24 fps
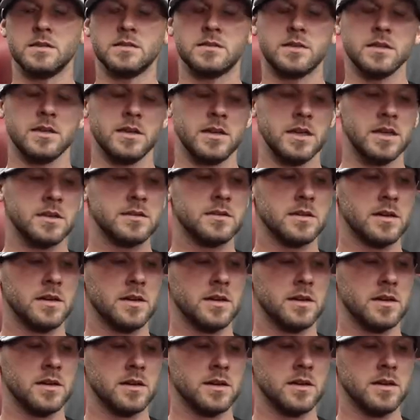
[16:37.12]
It's
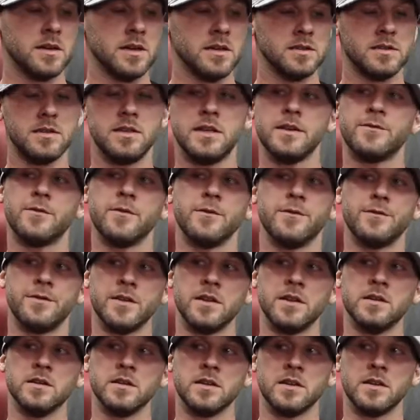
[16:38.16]
a different
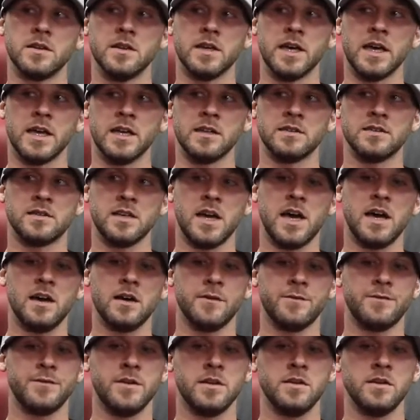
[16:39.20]
feeling. And it's
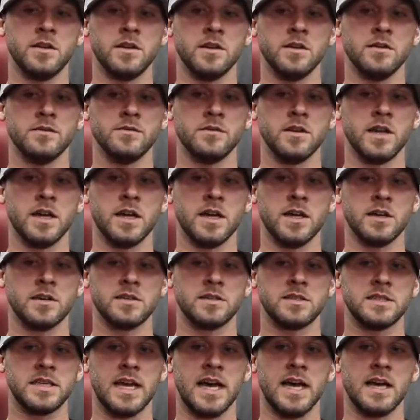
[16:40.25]
not a feeling of
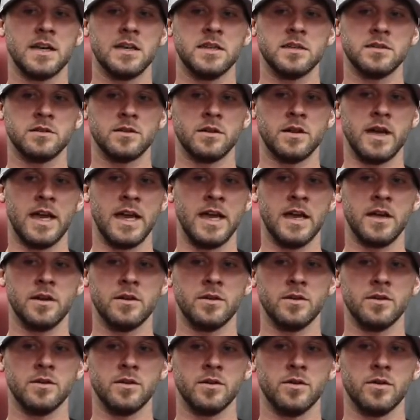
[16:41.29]
like sadness or
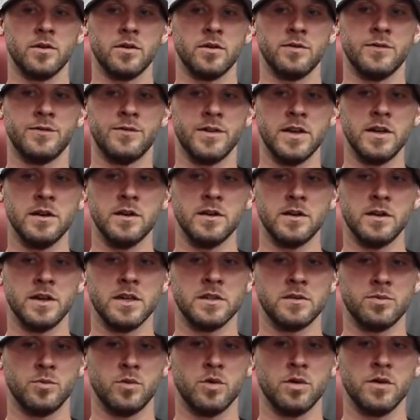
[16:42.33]
anger or fear.
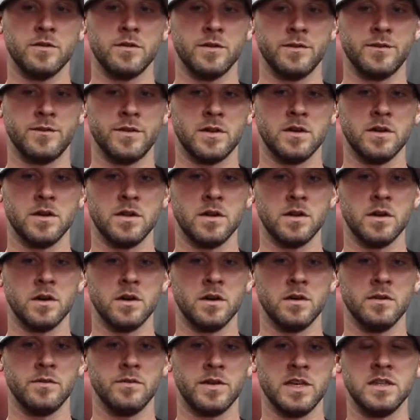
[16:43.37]
It's more of a feeling
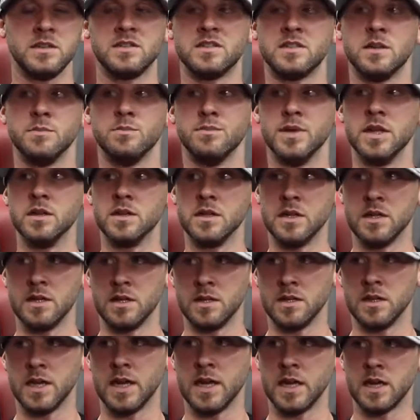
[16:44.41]
of instability.
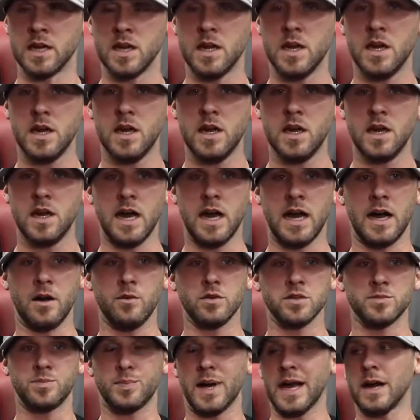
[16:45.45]
Like I
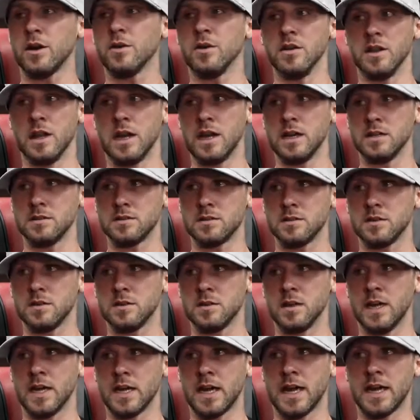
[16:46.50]
was paralyzed,
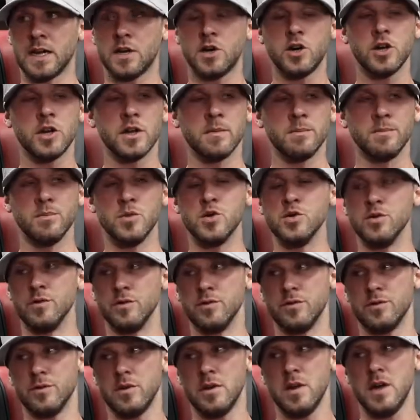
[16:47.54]
like I couldn't
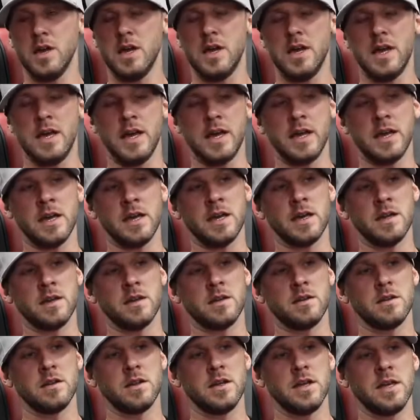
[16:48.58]
move.
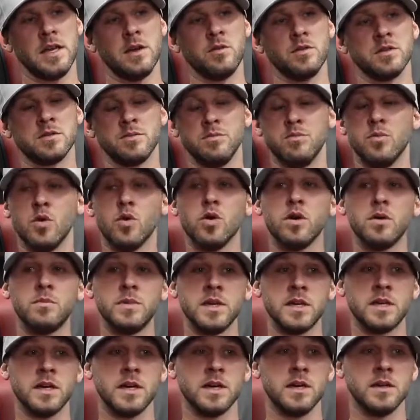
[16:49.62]
And it was more
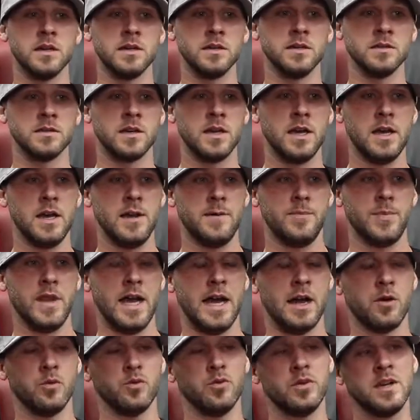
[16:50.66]
because
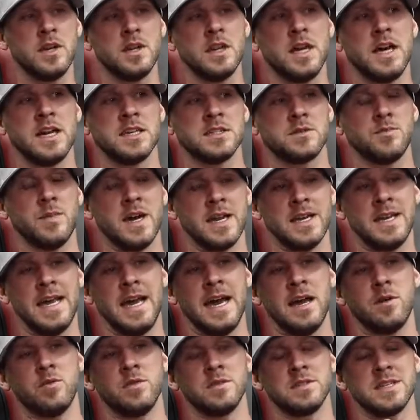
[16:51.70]
I realized my
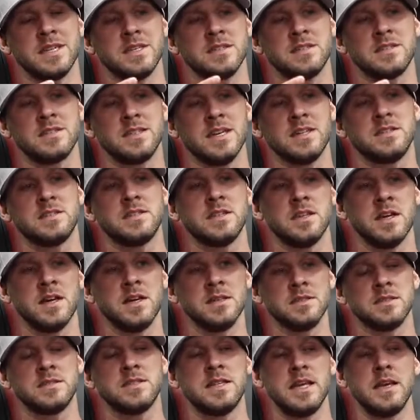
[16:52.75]
dad was at such an
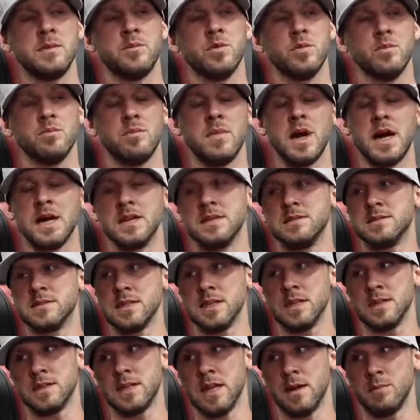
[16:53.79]
unstable
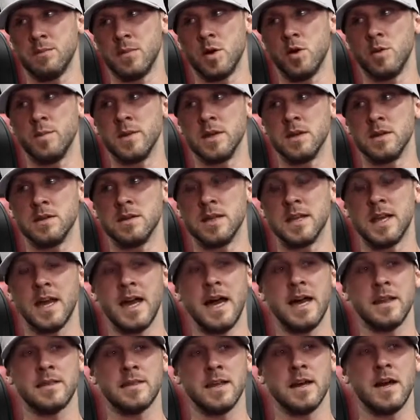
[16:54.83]
mindset at that moment that
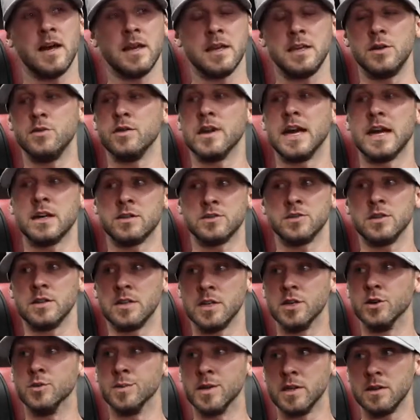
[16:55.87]
I thought he would actually
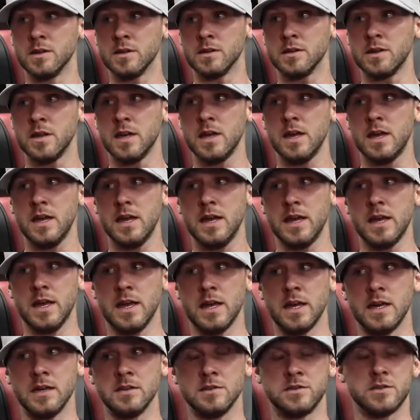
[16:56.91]
kill me.
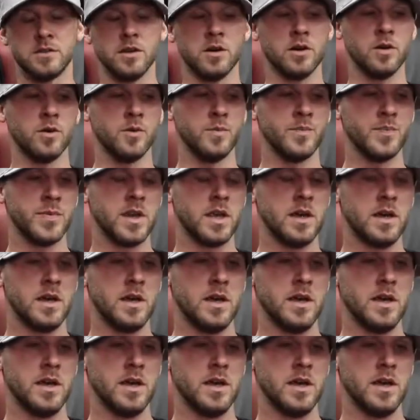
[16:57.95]
And so